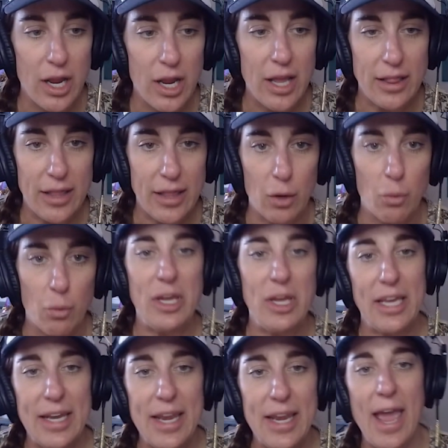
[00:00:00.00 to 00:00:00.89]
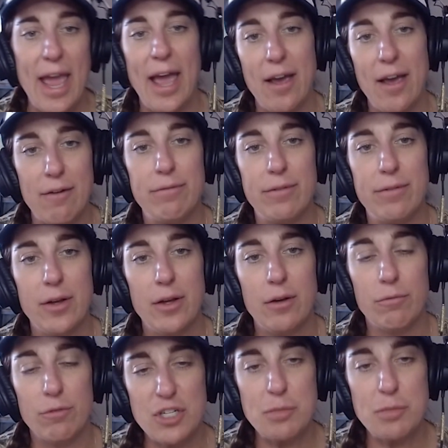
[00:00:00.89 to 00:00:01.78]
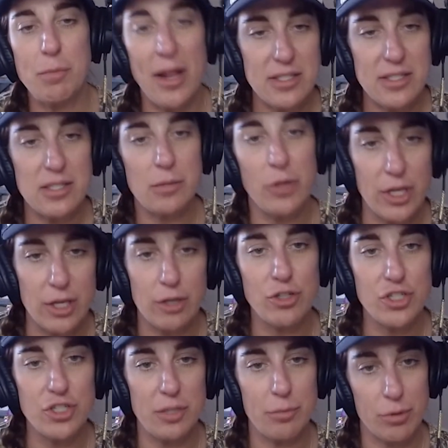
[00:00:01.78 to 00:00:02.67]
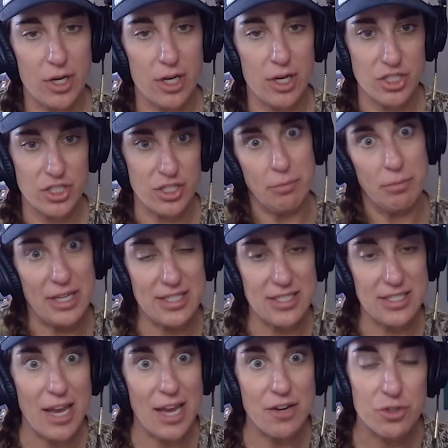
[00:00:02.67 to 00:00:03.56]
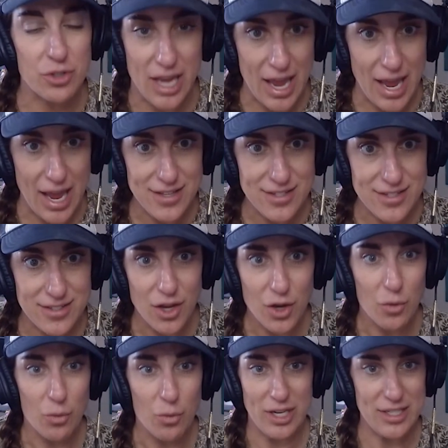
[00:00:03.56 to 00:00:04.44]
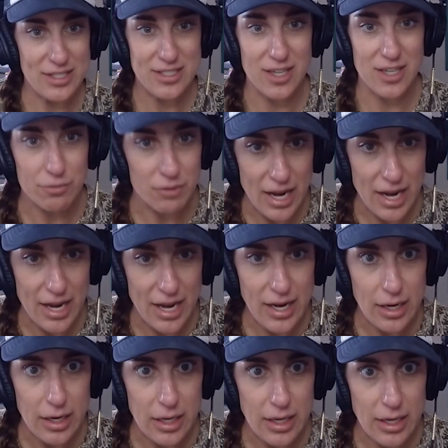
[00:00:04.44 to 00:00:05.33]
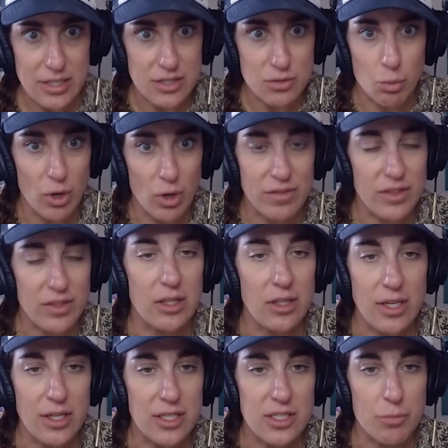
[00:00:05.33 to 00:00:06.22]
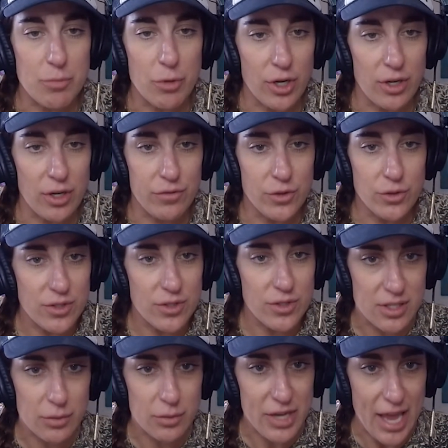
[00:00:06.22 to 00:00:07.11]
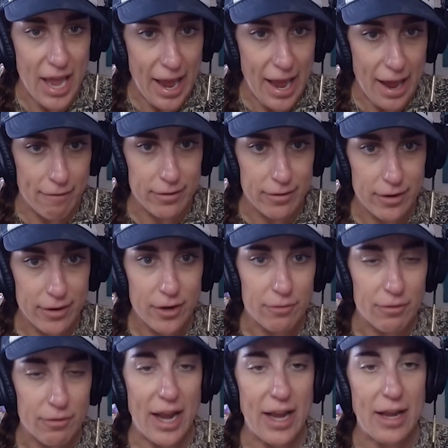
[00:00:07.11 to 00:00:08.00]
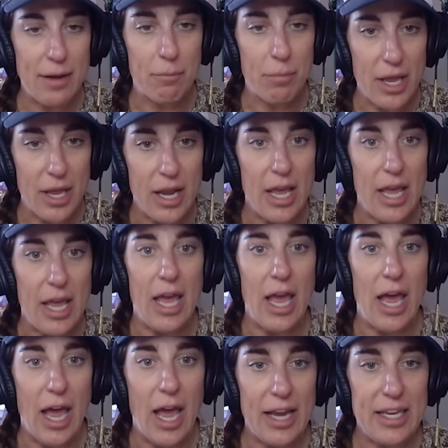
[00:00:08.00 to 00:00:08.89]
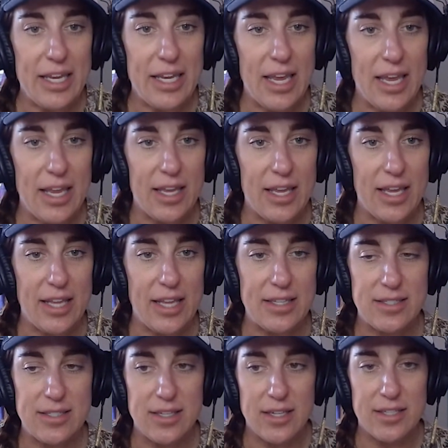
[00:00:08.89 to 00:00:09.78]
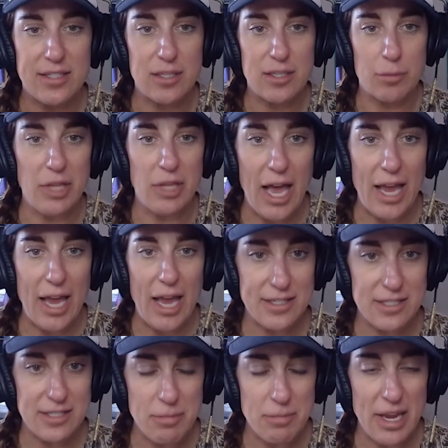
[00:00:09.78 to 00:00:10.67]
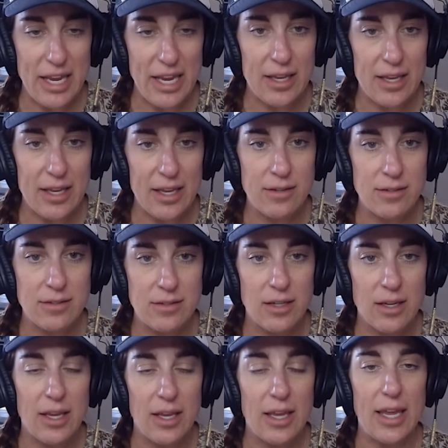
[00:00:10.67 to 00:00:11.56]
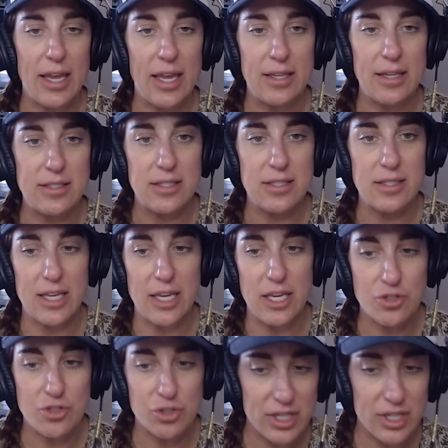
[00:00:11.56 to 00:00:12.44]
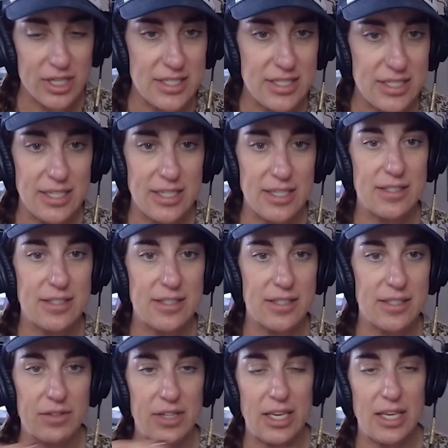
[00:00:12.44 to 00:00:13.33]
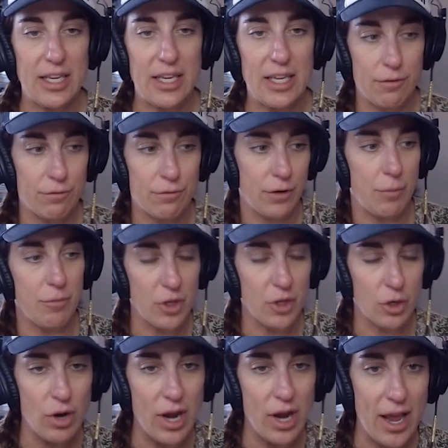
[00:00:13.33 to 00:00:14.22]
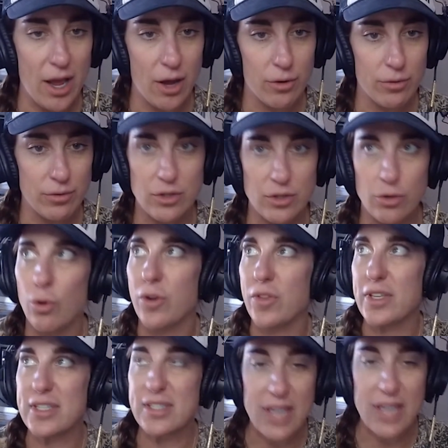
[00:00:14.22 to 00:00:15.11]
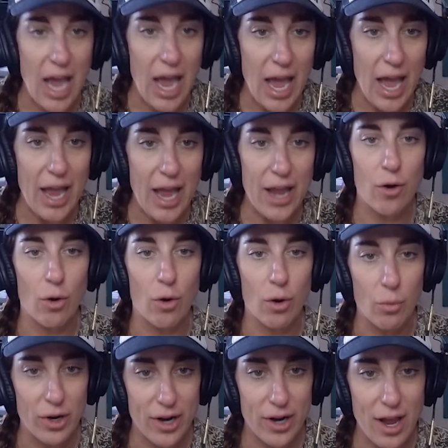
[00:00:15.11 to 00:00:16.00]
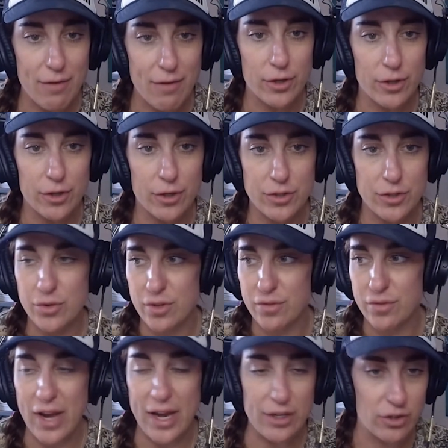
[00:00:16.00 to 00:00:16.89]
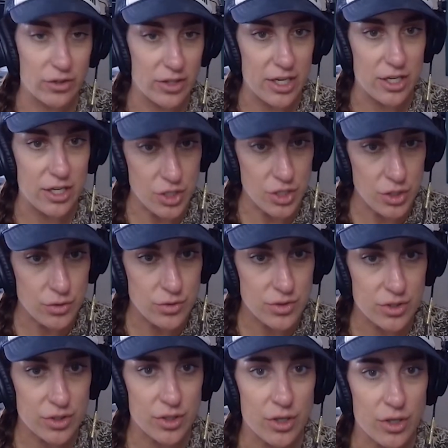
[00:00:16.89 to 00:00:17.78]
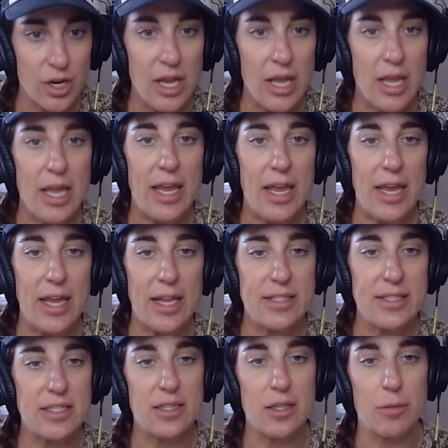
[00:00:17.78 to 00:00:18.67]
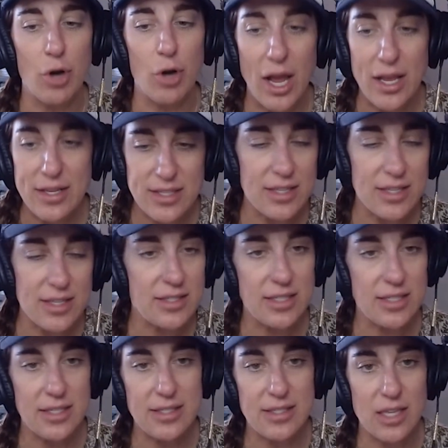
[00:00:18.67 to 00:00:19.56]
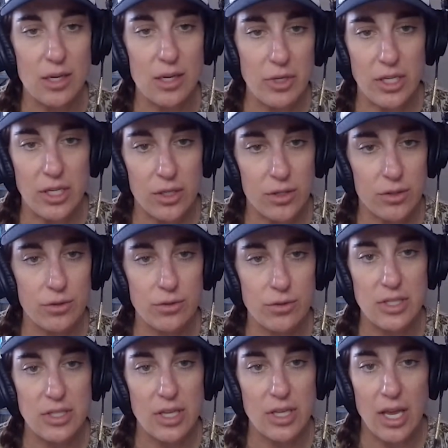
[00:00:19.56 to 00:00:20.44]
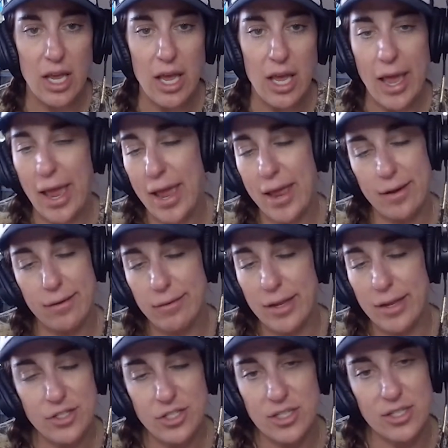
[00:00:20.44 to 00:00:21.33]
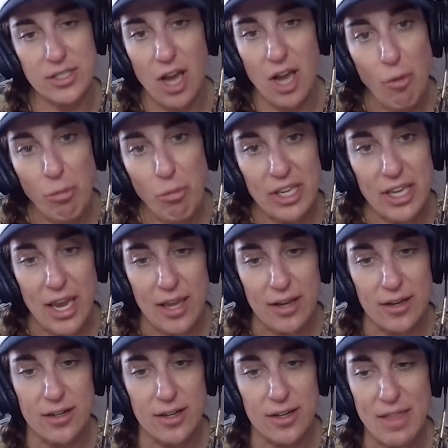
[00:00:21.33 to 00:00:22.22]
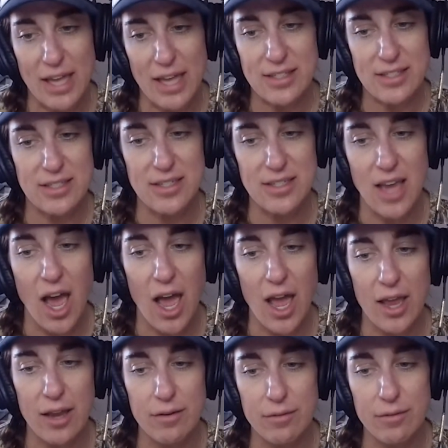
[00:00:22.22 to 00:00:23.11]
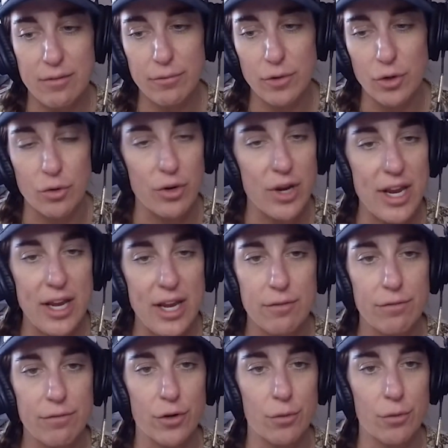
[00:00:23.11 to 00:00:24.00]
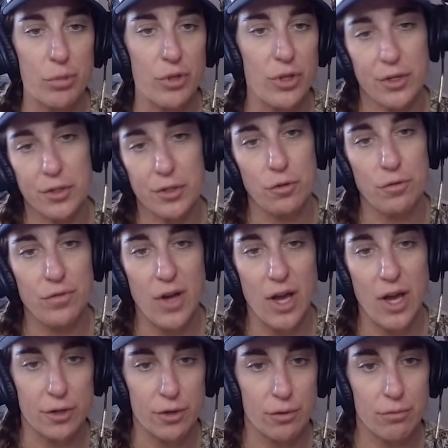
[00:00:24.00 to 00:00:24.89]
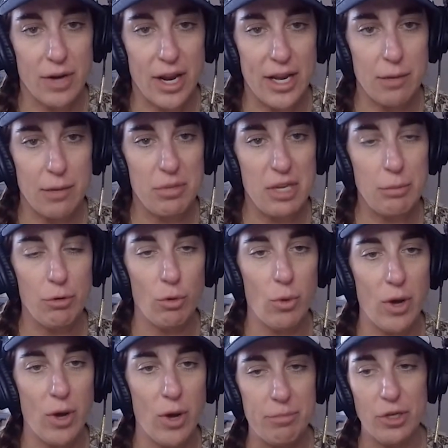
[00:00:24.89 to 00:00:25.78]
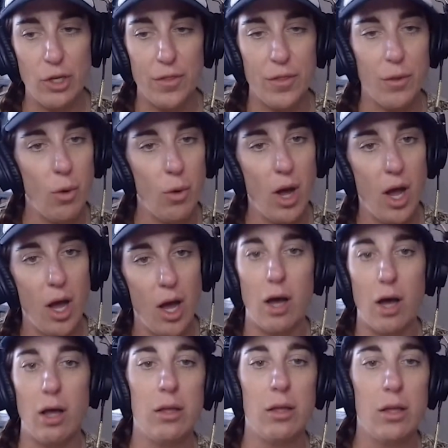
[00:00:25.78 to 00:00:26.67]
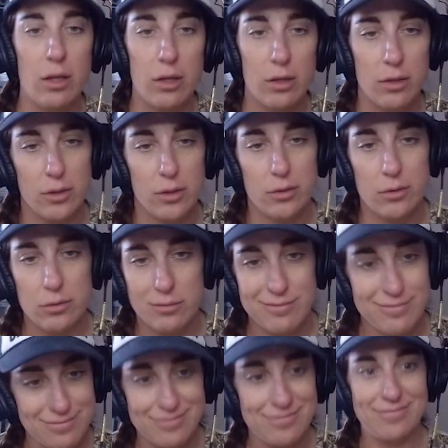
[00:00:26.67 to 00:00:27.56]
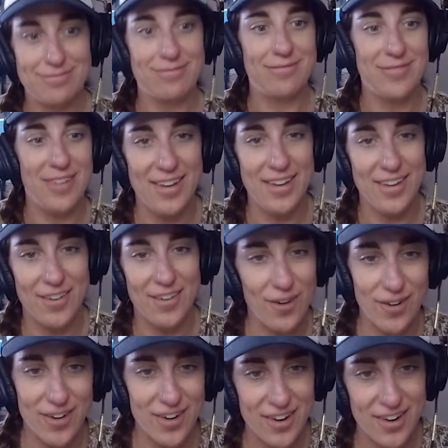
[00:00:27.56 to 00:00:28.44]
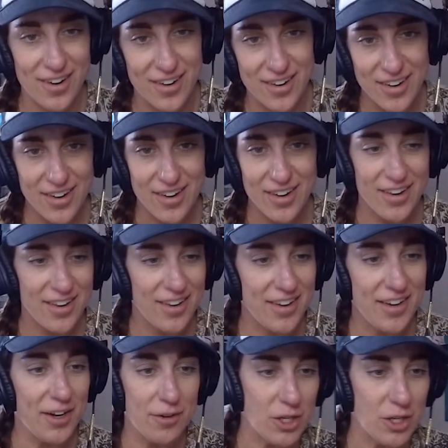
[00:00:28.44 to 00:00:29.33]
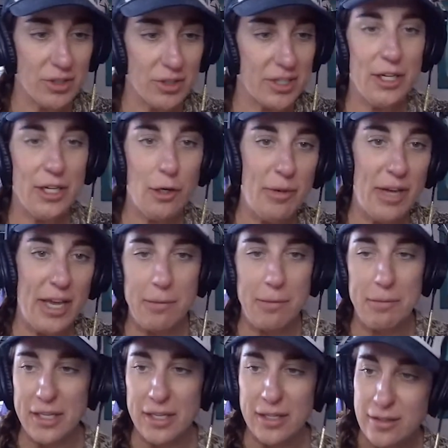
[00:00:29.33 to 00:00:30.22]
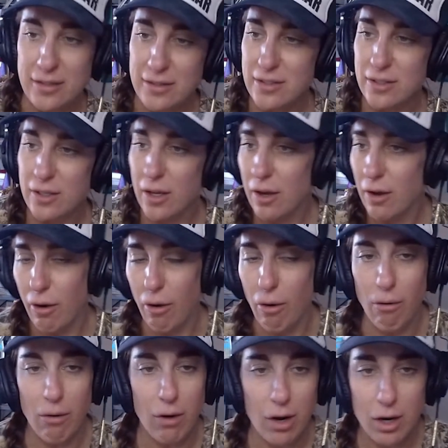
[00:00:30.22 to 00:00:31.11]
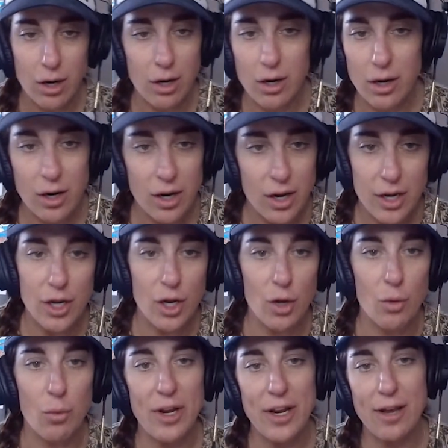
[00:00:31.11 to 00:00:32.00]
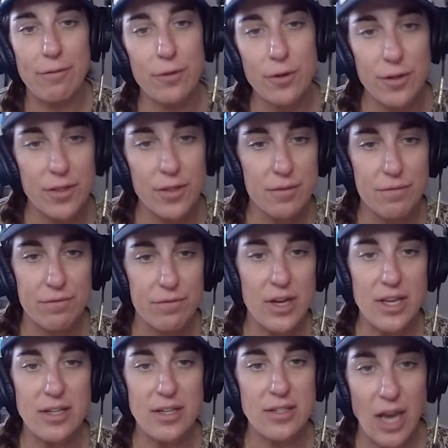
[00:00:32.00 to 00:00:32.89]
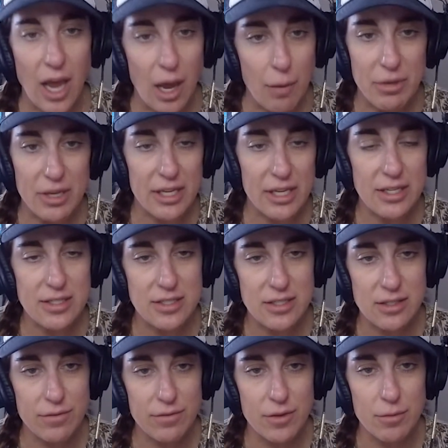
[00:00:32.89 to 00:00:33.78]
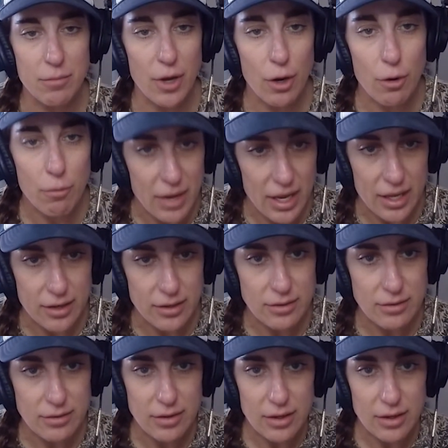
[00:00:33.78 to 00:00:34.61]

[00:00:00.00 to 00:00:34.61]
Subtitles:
Like, we can have responsible energy production, because natural gas, when it's done right, is one of the cleanest burning fuels that we have, right? But again, it's supply and demand. It's the intricacies of getting it from the ground or the sky or wherever to the final end user. It's the processes that we use. And it's just complicated. And that's not great for political fodder, right? People want build the wall, or, don't kill babies, or, whatever the fun topic is of the moment.